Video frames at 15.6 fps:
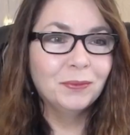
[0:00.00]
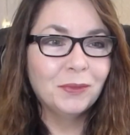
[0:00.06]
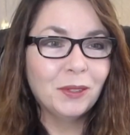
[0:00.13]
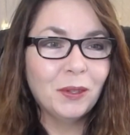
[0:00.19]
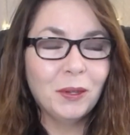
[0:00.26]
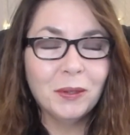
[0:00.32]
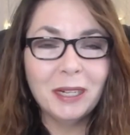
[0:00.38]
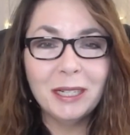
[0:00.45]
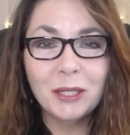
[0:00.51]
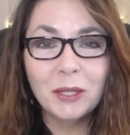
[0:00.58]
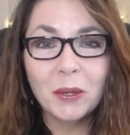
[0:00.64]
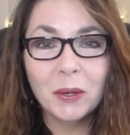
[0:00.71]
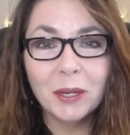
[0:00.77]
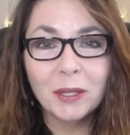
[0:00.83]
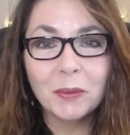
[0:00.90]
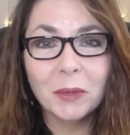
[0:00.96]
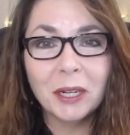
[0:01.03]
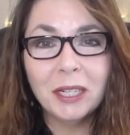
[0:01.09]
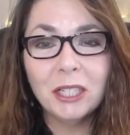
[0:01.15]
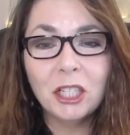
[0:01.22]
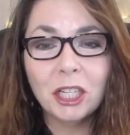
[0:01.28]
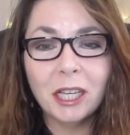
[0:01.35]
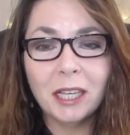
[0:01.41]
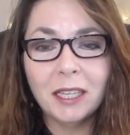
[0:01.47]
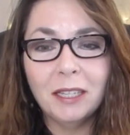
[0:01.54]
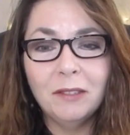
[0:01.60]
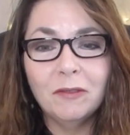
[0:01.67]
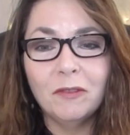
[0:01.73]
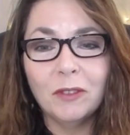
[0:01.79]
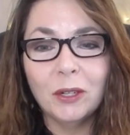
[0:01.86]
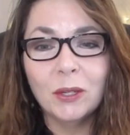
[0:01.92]
All right, Taurus, we're going to check
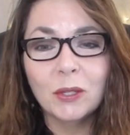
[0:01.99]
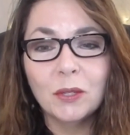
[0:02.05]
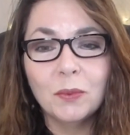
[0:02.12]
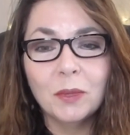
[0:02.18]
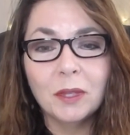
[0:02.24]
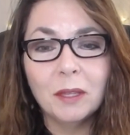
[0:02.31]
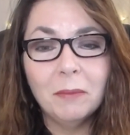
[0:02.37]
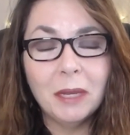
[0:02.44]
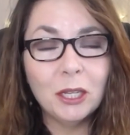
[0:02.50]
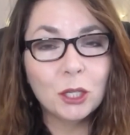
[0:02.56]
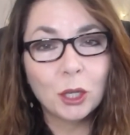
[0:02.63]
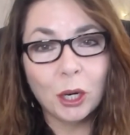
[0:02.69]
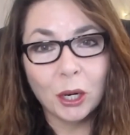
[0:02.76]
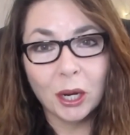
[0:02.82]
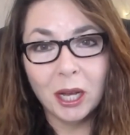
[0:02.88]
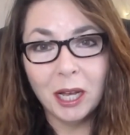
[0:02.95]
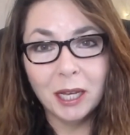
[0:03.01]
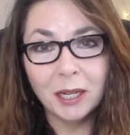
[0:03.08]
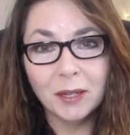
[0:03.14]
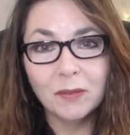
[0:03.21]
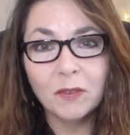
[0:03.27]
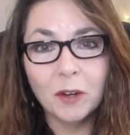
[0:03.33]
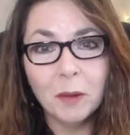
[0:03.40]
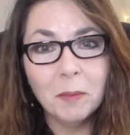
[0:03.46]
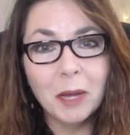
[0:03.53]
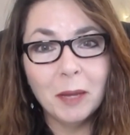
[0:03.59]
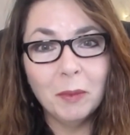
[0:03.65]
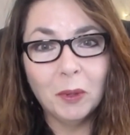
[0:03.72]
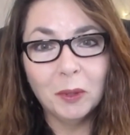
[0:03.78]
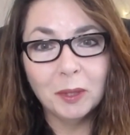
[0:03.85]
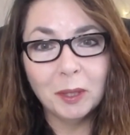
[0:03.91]
in first with the major arcana from my
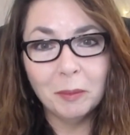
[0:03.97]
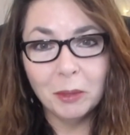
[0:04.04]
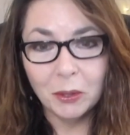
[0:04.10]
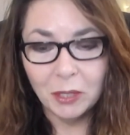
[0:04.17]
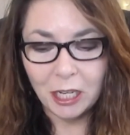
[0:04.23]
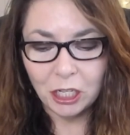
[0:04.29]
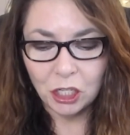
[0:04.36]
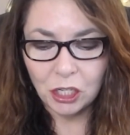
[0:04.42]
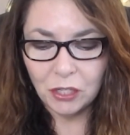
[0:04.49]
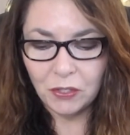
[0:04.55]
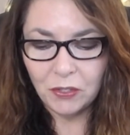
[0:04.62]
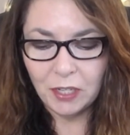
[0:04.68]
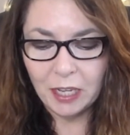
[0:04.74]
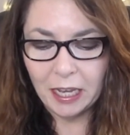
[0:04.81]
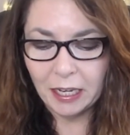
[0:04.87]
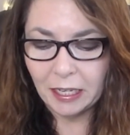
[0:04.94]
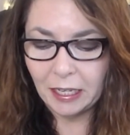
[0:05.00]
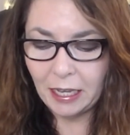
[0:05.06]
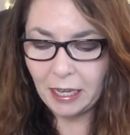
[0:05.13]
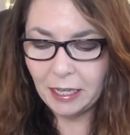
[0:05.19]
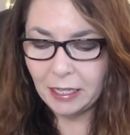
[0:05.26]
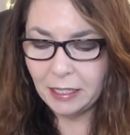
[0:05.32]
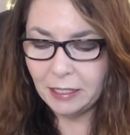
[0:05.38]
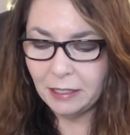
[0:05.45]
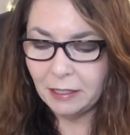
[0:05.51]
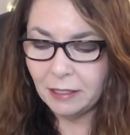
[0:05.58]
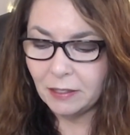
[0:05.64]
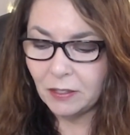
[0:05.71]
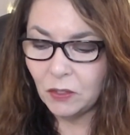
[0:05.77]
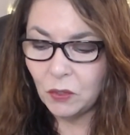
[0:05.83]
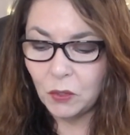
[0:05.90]
Bold and Bodacious deck. And
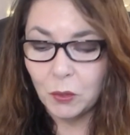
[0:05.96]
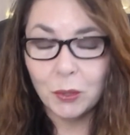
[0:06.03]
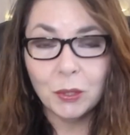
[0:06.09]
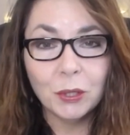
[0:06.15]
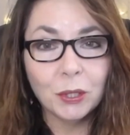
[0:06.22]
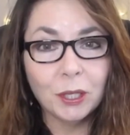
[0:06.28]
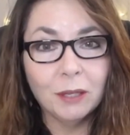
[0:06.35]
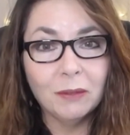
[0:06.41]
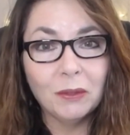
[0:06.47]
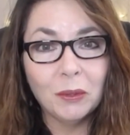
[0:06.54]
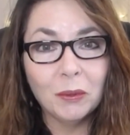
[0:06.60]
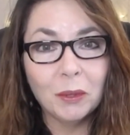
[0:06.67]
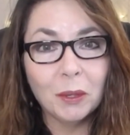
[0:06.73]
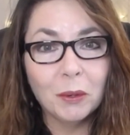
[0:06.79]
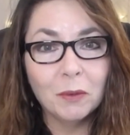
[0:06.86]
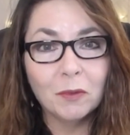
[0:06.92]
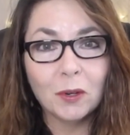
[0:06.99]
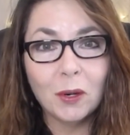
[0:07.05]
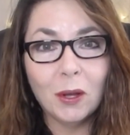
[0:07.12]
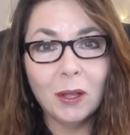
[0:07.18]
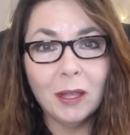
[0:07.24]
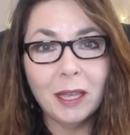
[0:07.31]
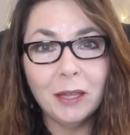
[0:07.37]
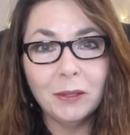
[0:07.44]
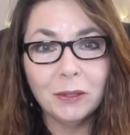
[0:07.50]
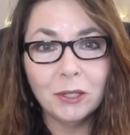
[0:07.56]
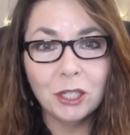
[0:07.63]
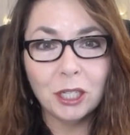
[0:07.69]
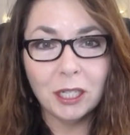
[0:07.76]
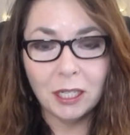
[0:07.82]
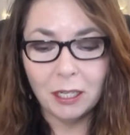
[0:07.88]
this is just to give you the overall
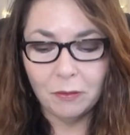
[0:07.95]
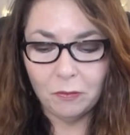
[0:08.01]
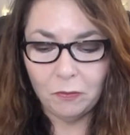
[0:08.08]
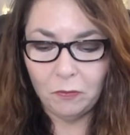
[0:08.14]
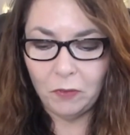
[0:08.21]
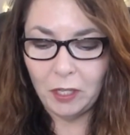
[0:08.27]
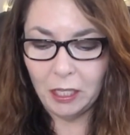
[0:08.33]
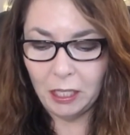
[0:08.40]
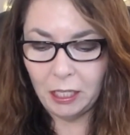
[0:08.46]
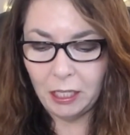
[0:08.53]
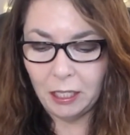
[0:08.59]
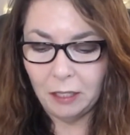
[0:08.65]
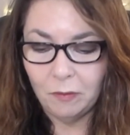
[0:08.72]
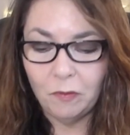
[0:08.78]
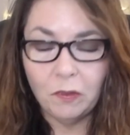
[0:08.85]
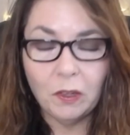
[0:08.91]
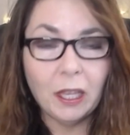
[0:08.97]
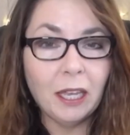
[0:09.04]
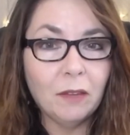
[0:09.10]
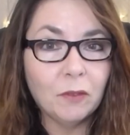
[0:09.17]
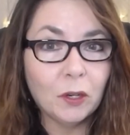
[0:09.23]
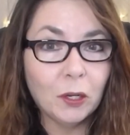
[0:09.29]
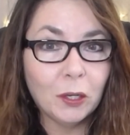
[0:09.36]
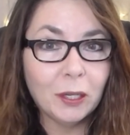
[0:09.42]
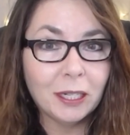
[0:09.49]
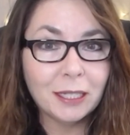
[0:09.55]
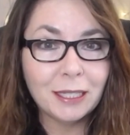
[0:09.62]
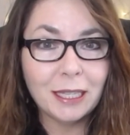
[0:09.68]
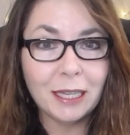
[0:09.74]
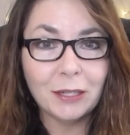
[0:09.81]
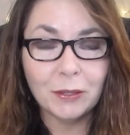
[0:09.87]
energy, feeling, flavor,
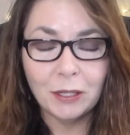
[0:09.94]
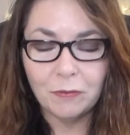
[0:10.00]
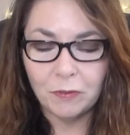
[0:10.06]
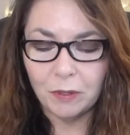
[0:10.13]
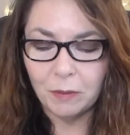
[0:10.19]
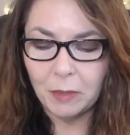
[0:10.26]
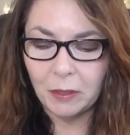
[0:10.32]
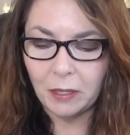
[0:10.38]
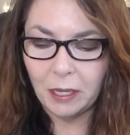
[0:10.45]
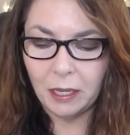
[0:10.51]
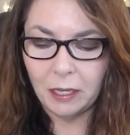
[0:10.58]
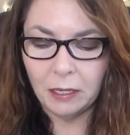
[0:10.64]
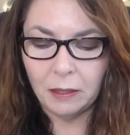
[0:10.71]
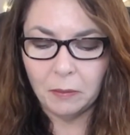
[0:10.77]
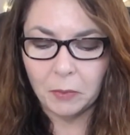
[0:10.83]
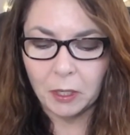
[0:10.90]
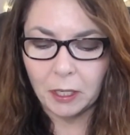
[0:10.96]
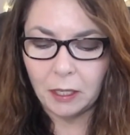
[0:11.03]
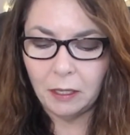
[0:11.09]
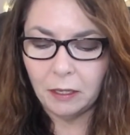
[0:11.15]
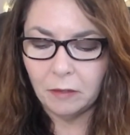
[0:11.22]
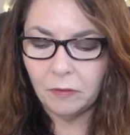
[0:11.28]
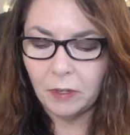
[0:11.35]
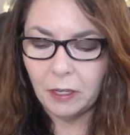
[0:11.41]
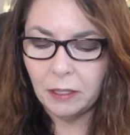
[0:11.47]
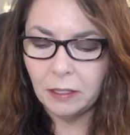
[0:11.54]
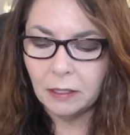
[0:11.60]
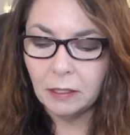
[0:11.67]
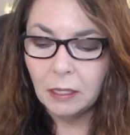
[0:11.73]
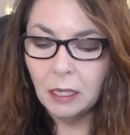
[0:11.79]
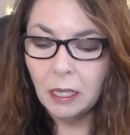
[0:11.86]
etc. for the month ahead. And then we're going to clarify this.